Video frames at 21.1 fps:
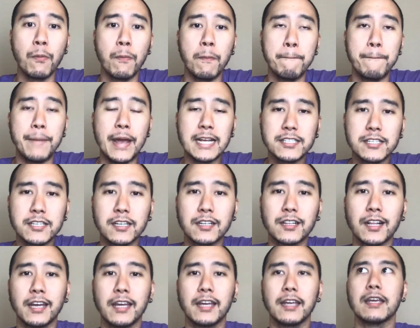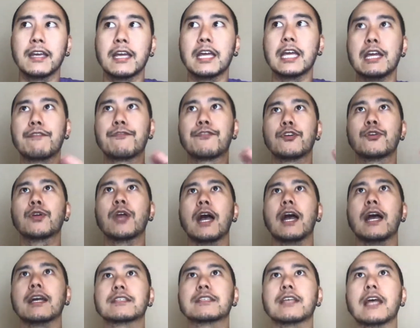Basically, if you
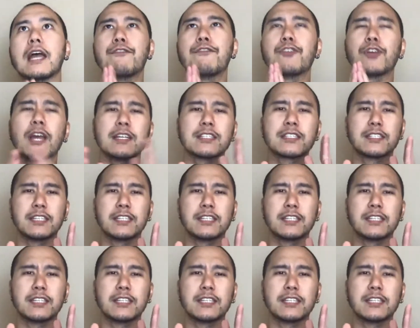guys have you guys